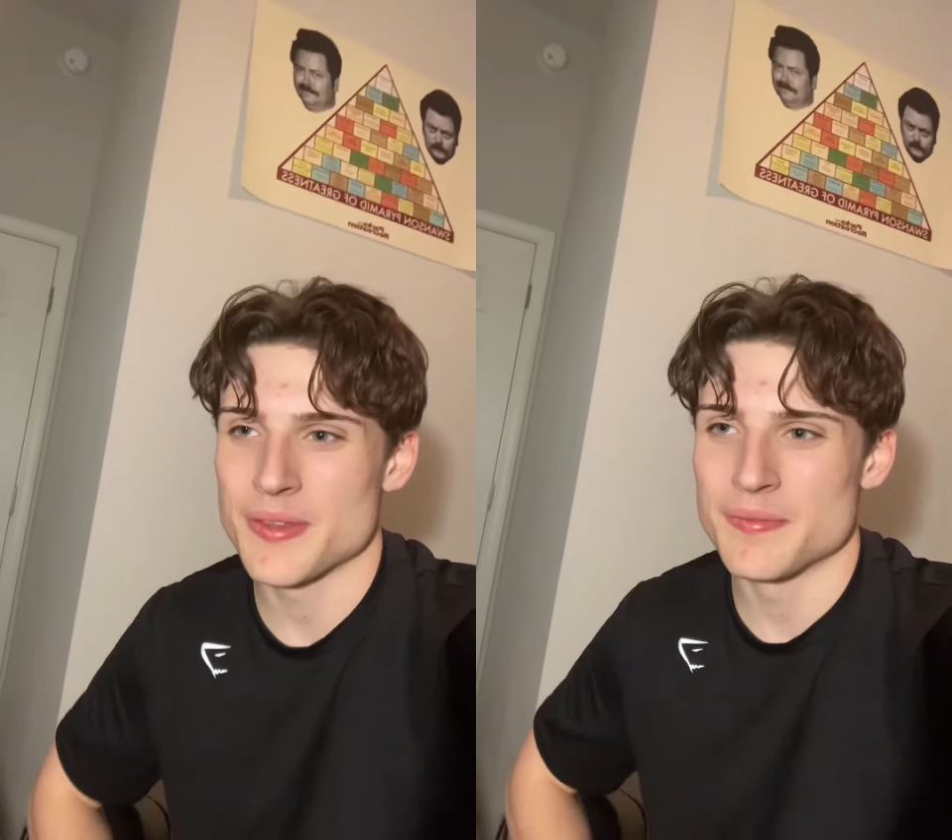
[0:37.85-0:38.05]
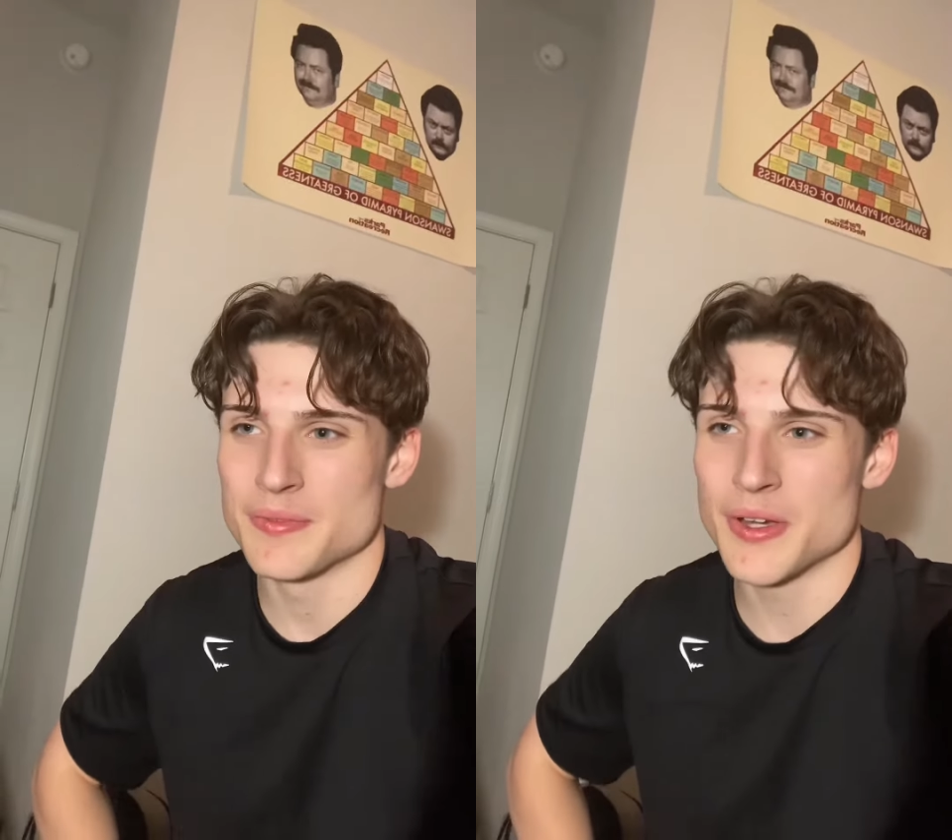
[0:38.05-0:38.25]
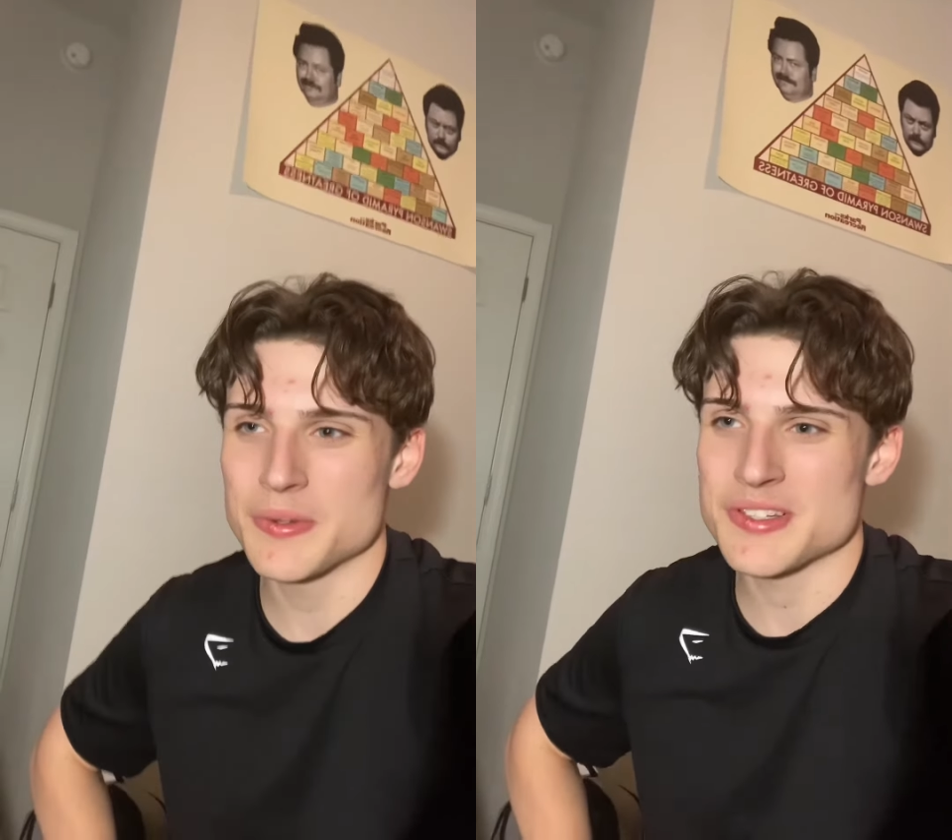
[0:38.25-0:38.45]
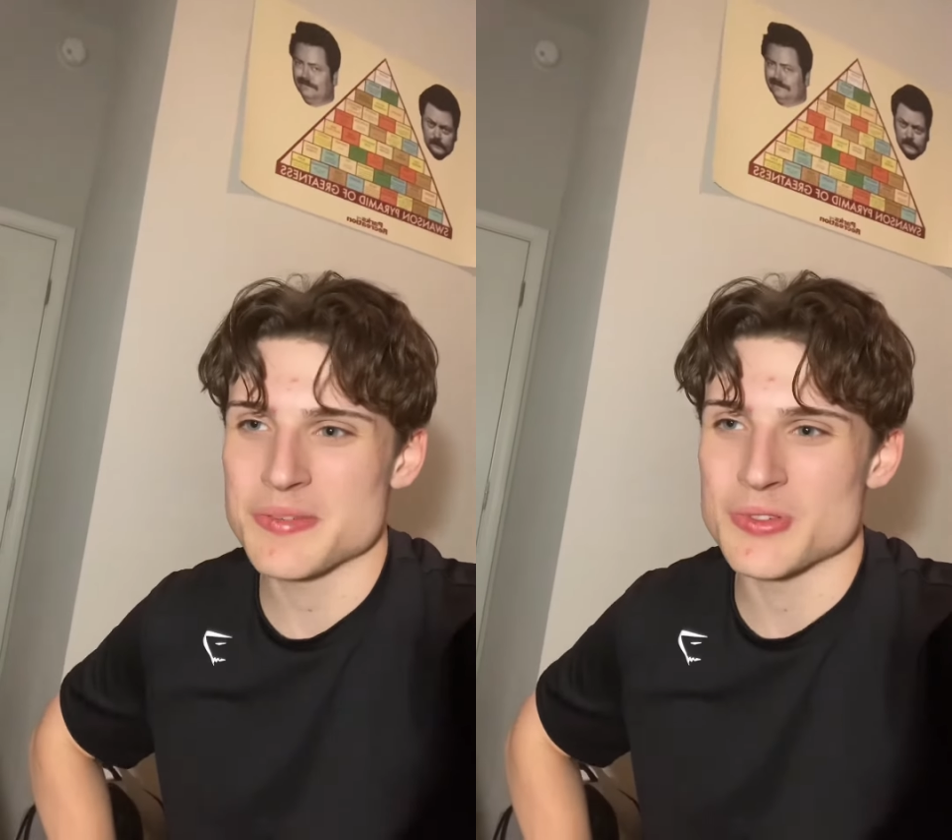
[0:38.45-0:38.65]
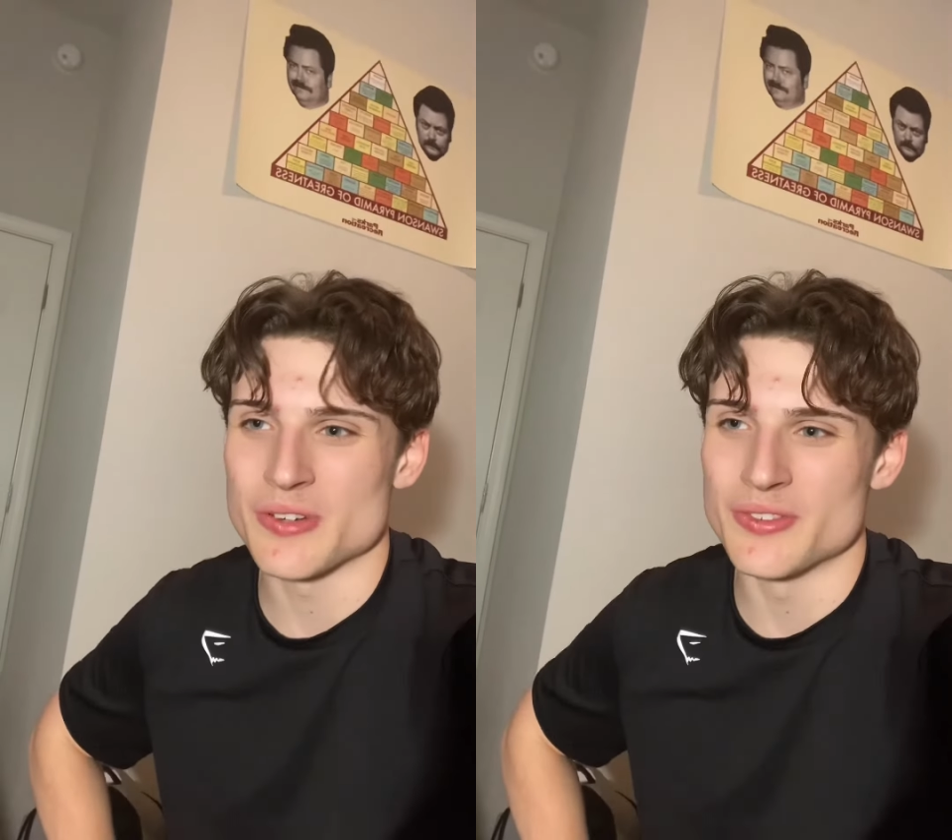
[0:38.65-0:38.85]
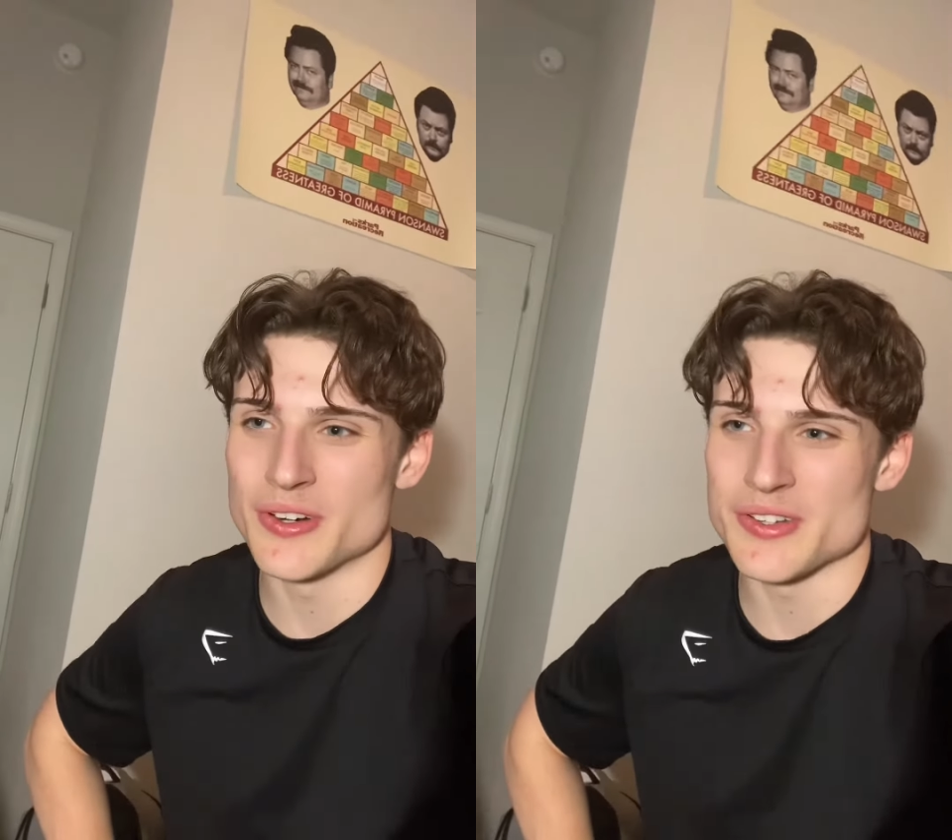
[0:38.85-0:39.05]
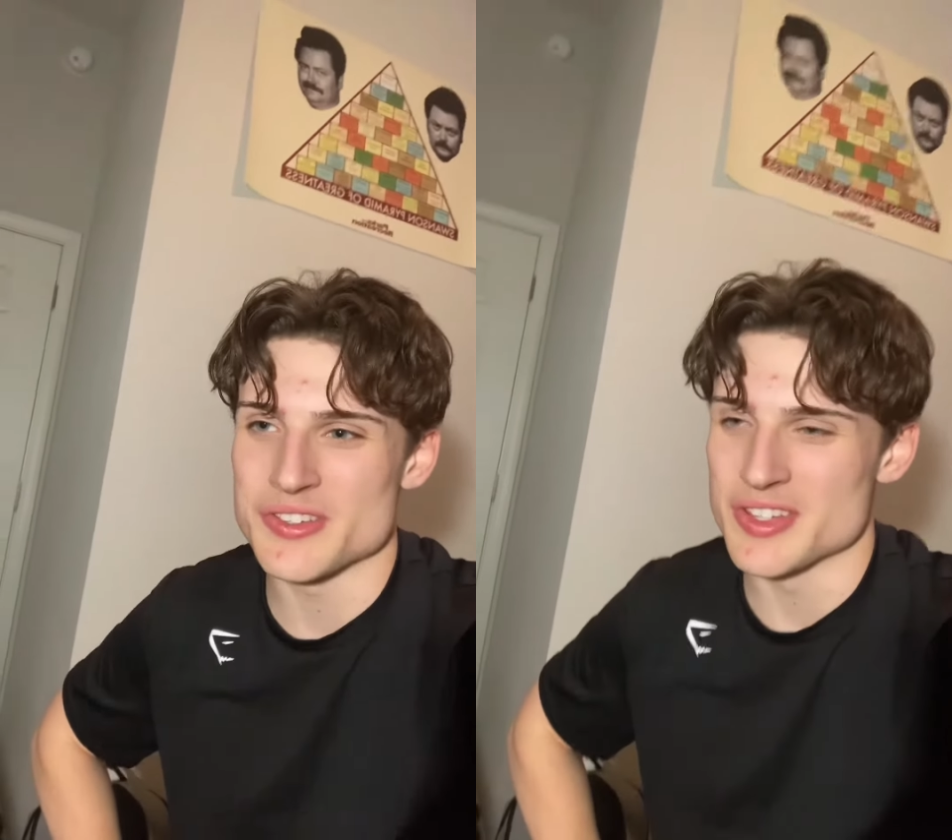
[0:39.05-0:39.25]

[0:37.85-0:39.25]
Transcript: Nobody seems to have noticed this,